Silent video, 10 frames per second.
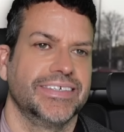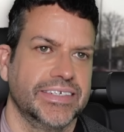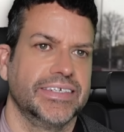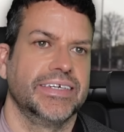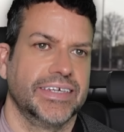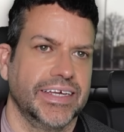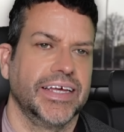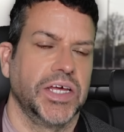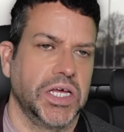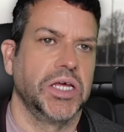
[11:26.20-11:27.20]
which means
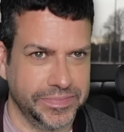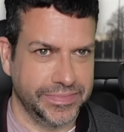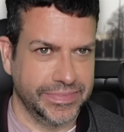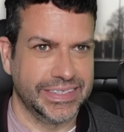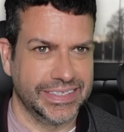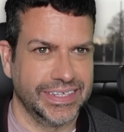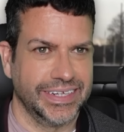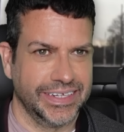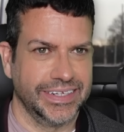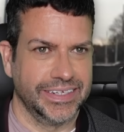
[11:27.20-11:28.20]
the light goes
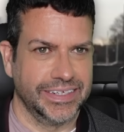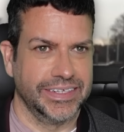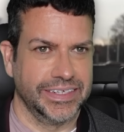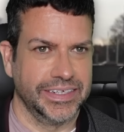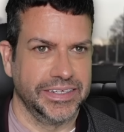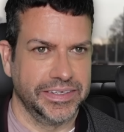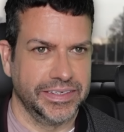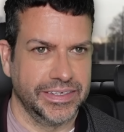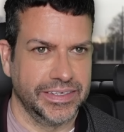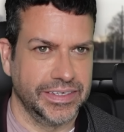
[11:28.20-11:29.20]
off when you're on the
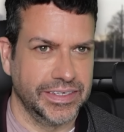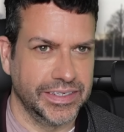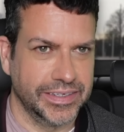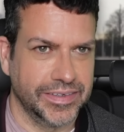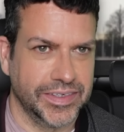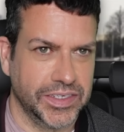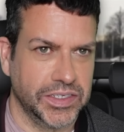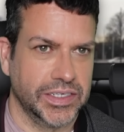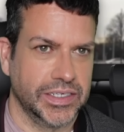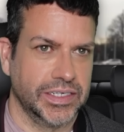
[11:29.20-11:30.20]
toilet. I
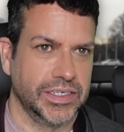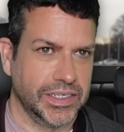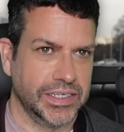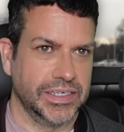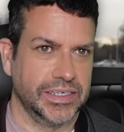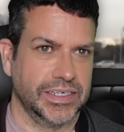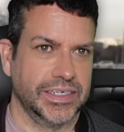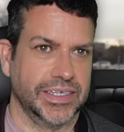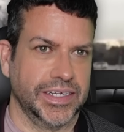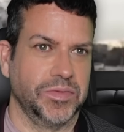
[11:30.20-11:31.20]
thought that was very
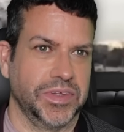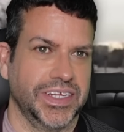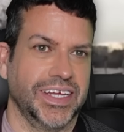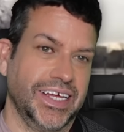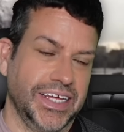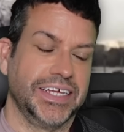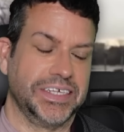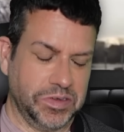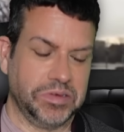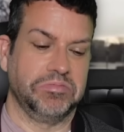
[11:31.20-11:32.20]
funny and relatable,
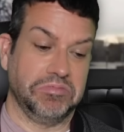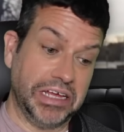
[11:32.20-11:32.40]
ha ha ha.